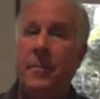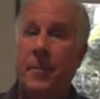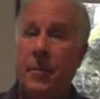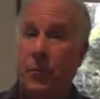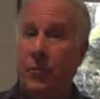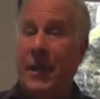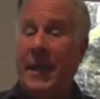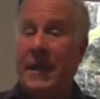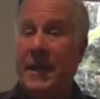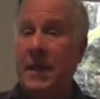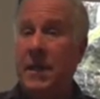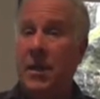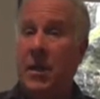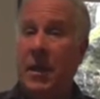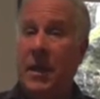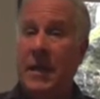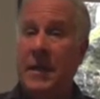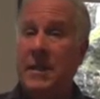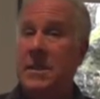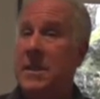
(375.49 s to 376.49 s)

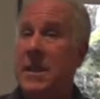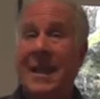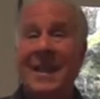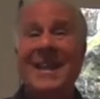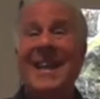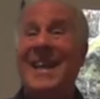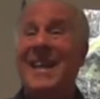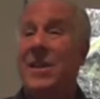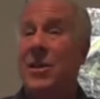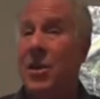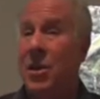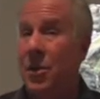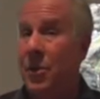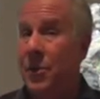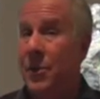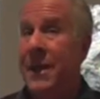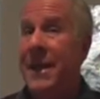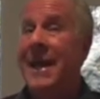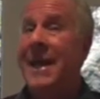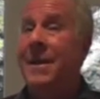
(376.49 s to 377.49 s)
recognize, let
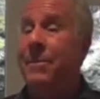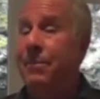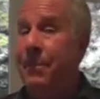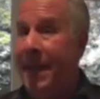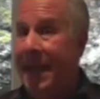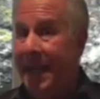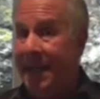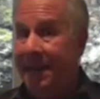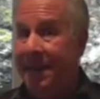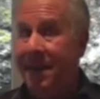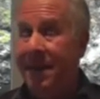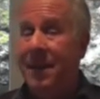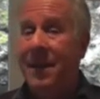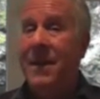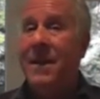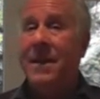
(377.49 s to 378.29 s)
alone admit,